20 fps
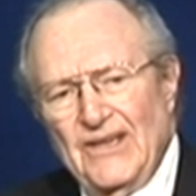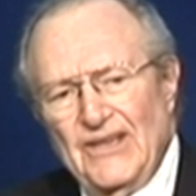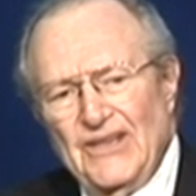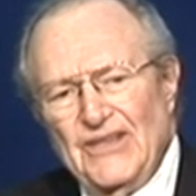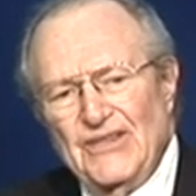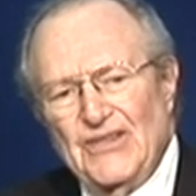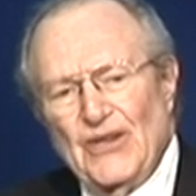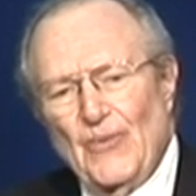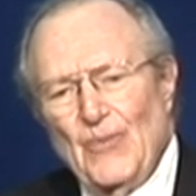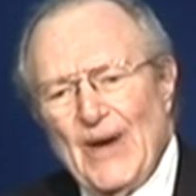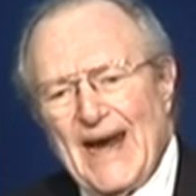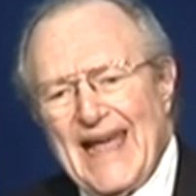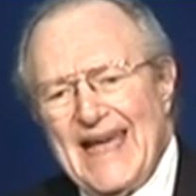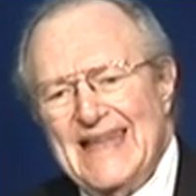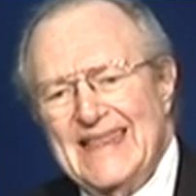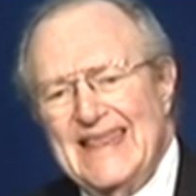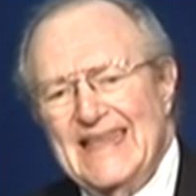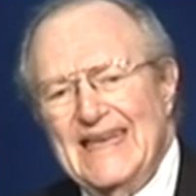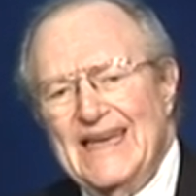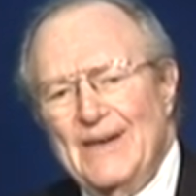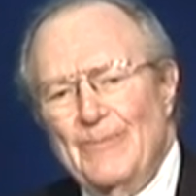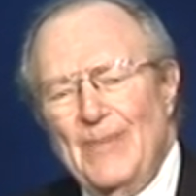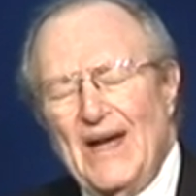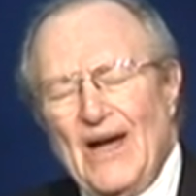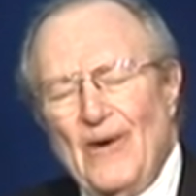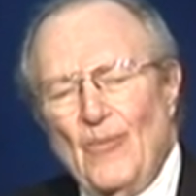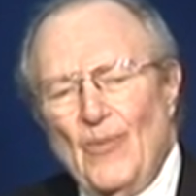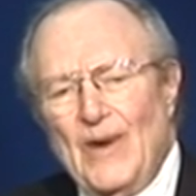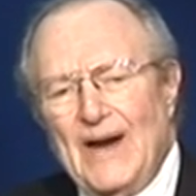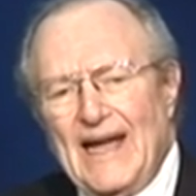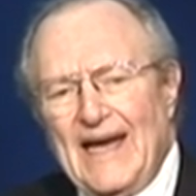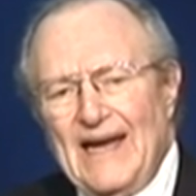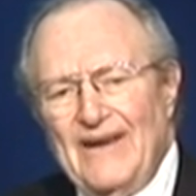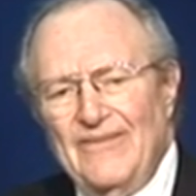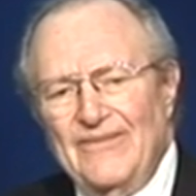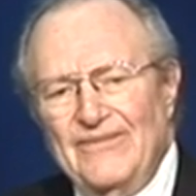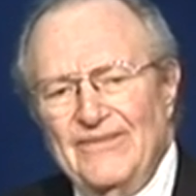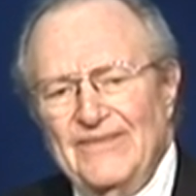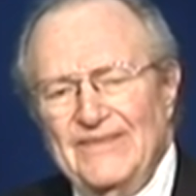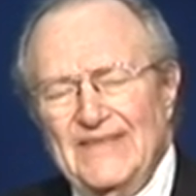So when I think about what
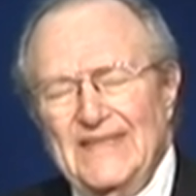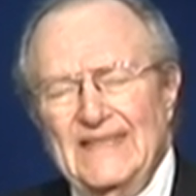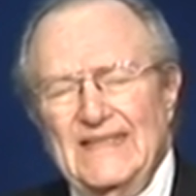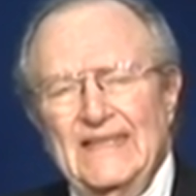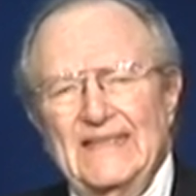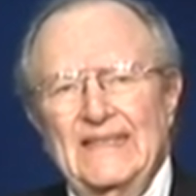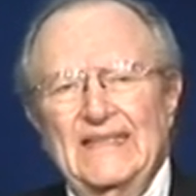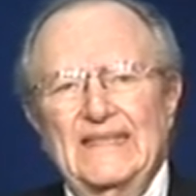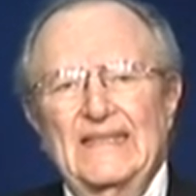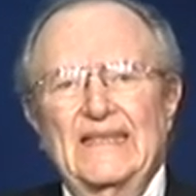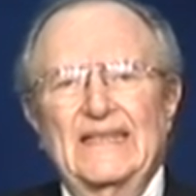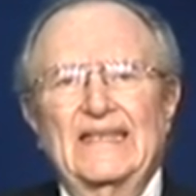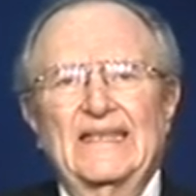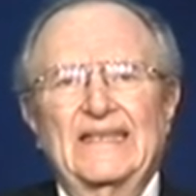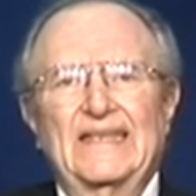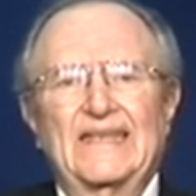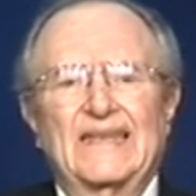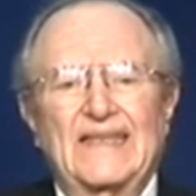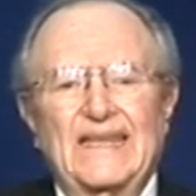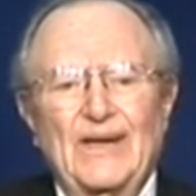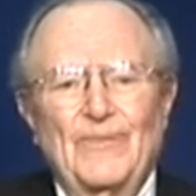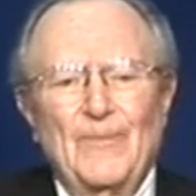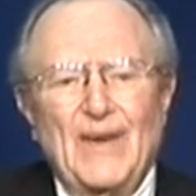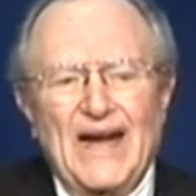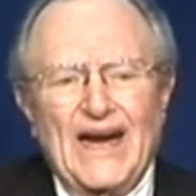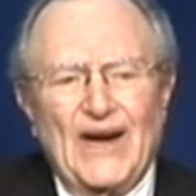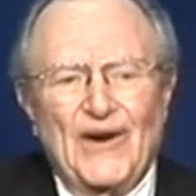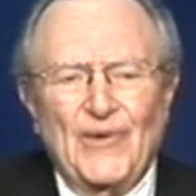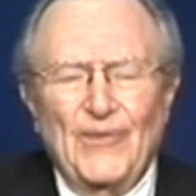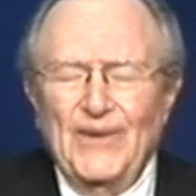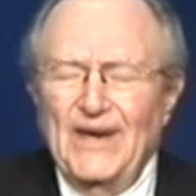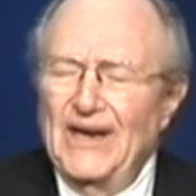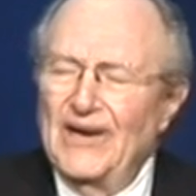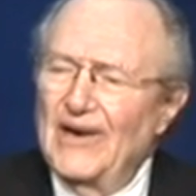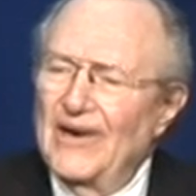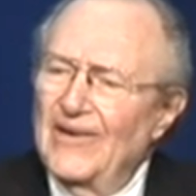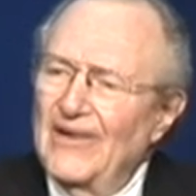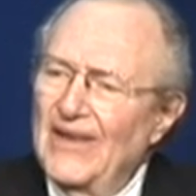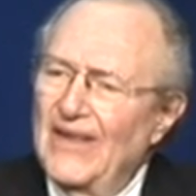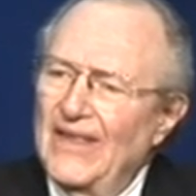I've done in my
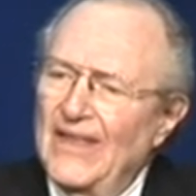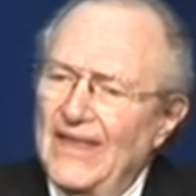career,